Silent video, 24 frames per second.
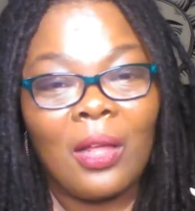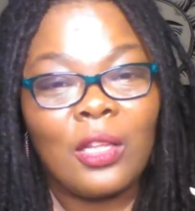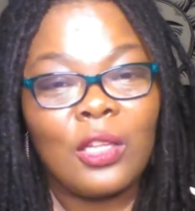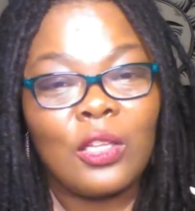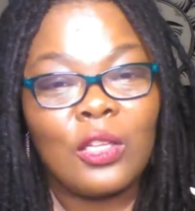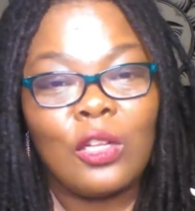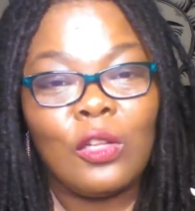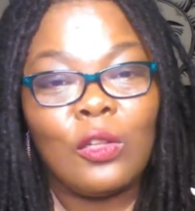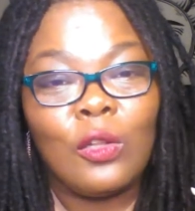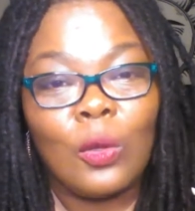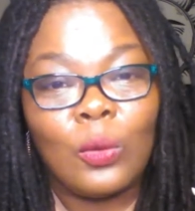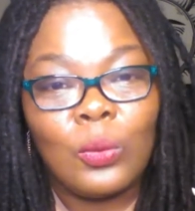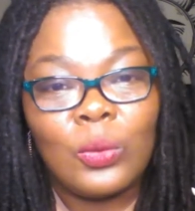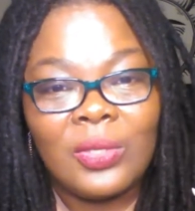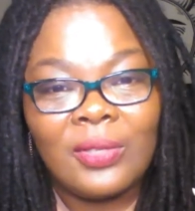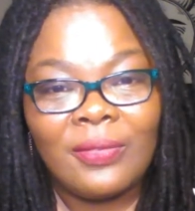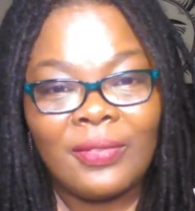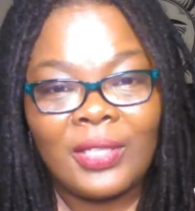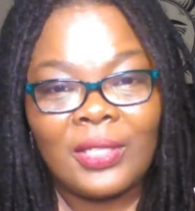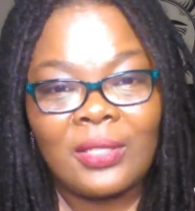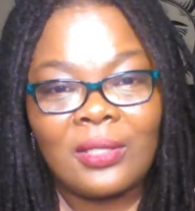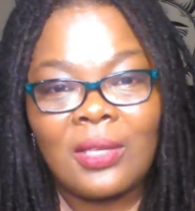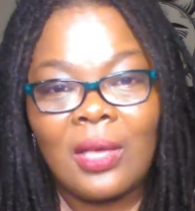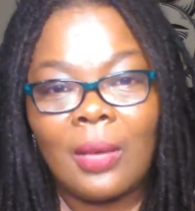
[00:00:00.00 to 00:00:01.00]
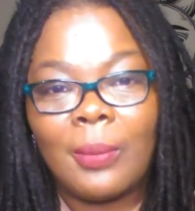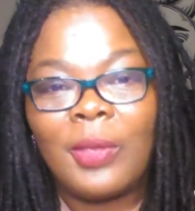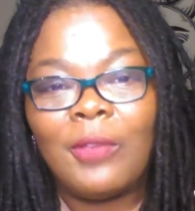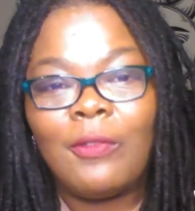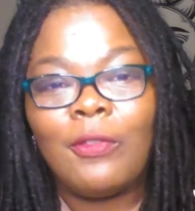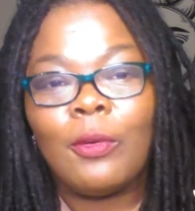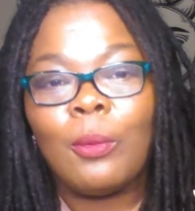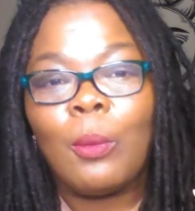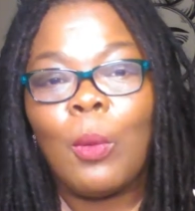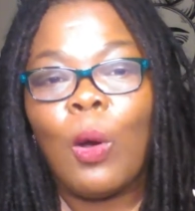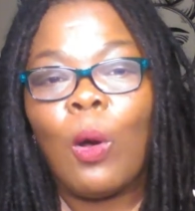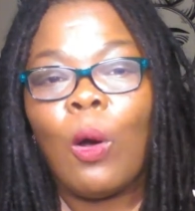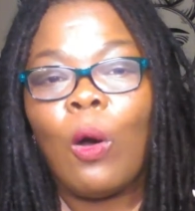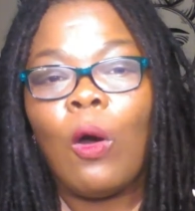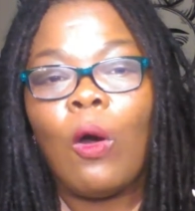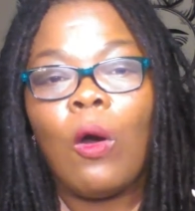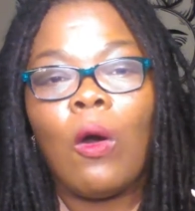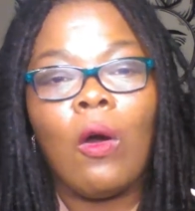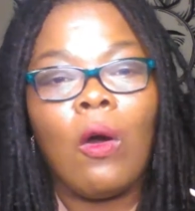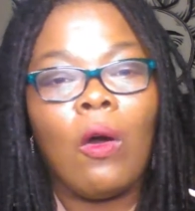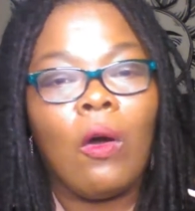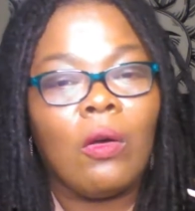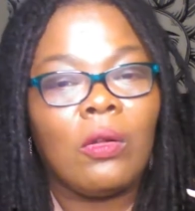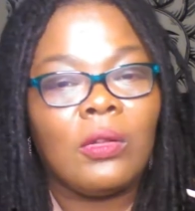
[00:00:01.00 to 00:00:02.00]
loads of us coming from
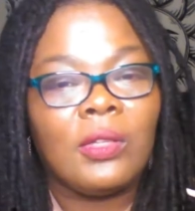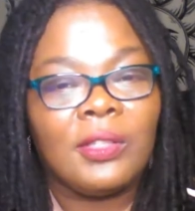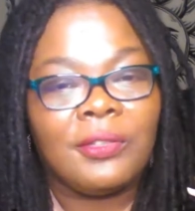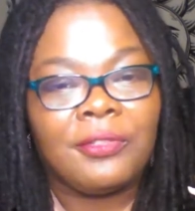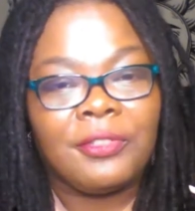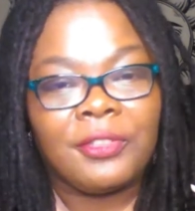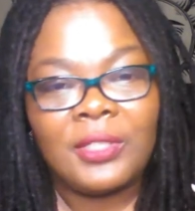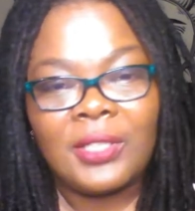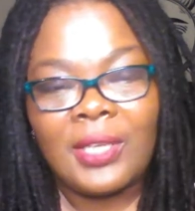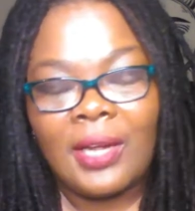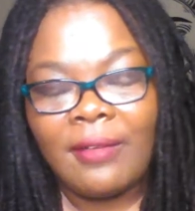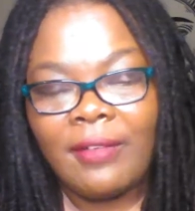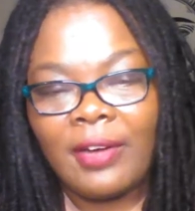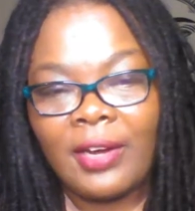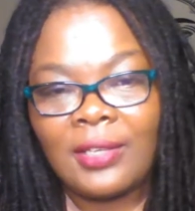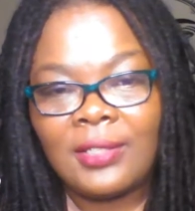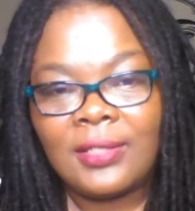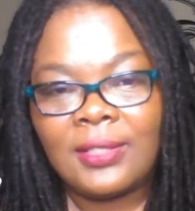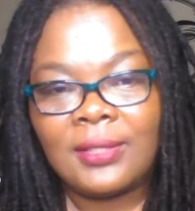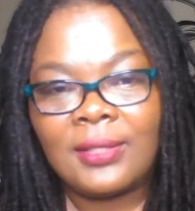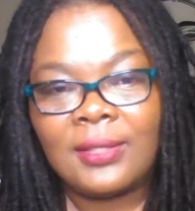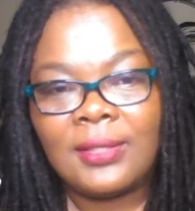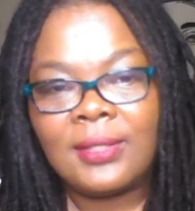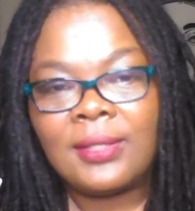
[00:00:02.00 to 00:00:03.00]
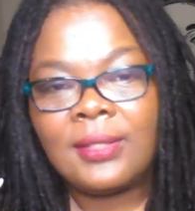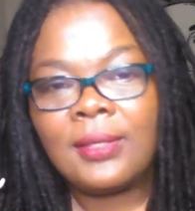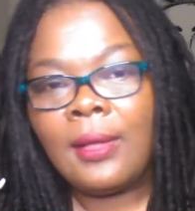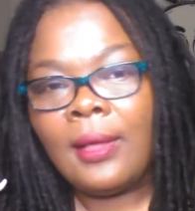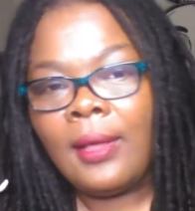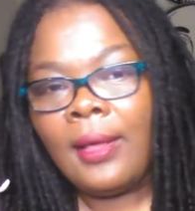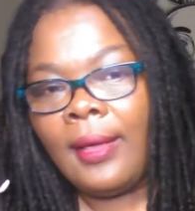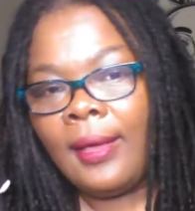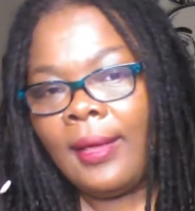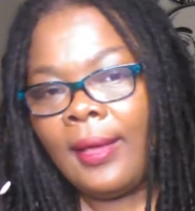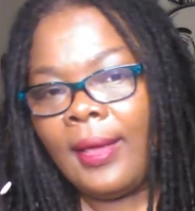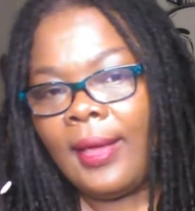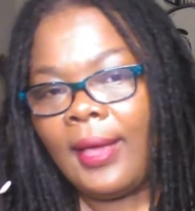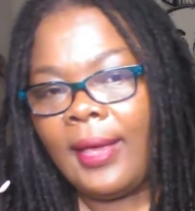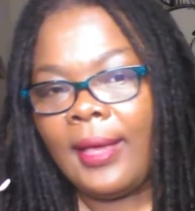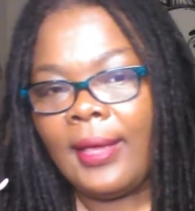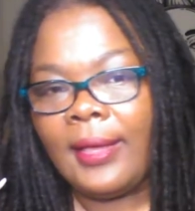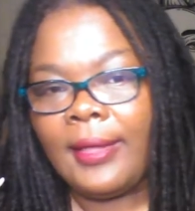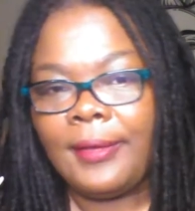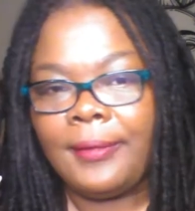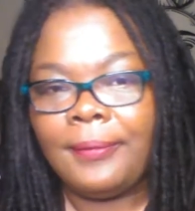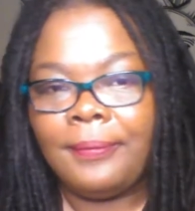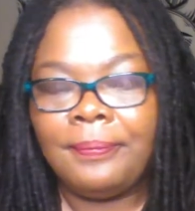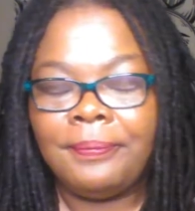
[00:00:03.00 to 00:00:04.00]
all different directions.
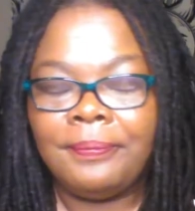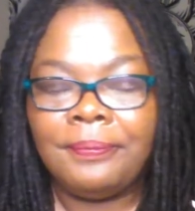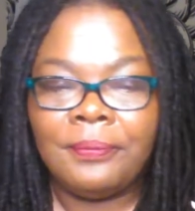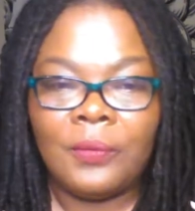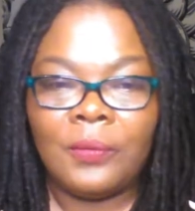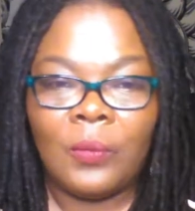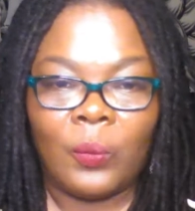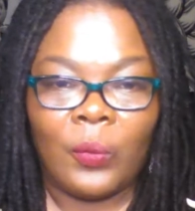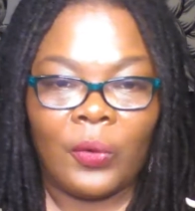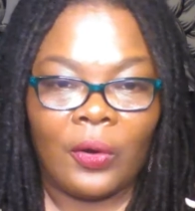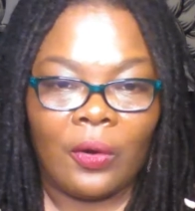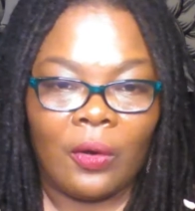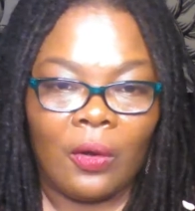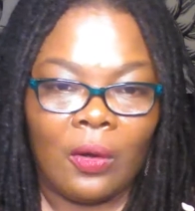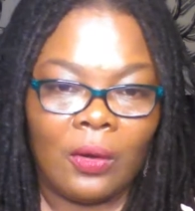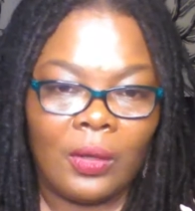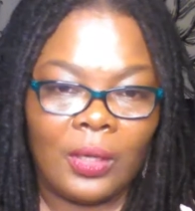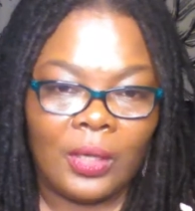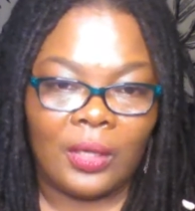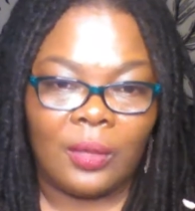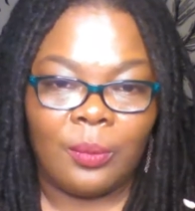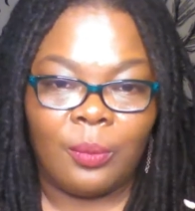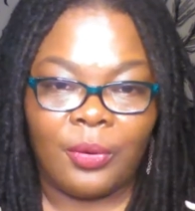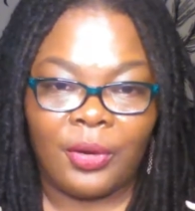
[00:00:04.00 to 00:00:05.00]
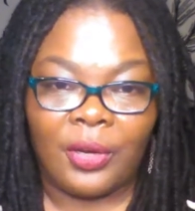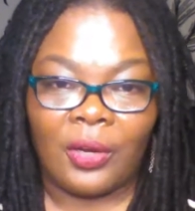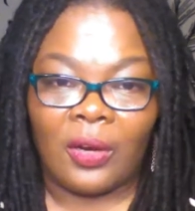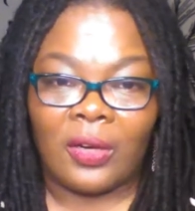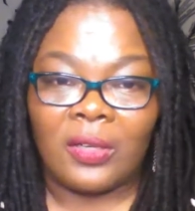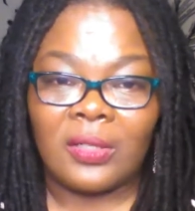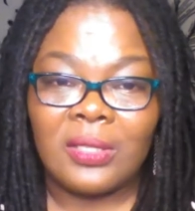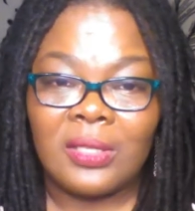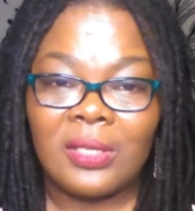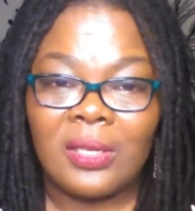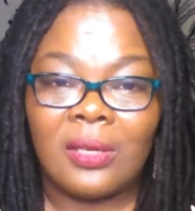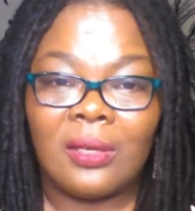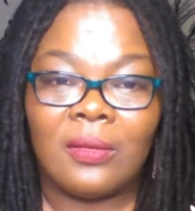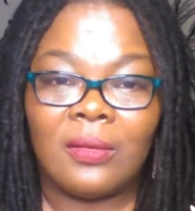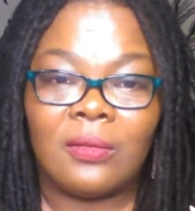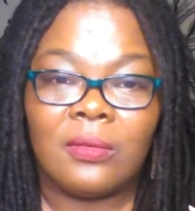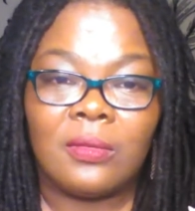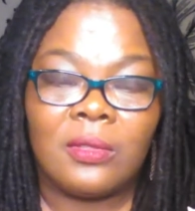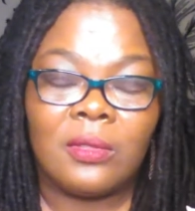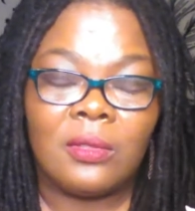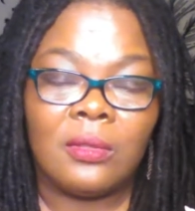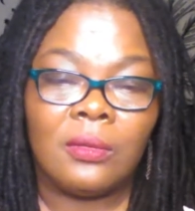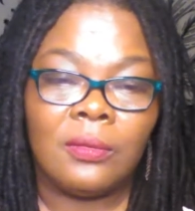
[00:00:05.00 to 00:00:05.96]
And we're all going to bring ourselves.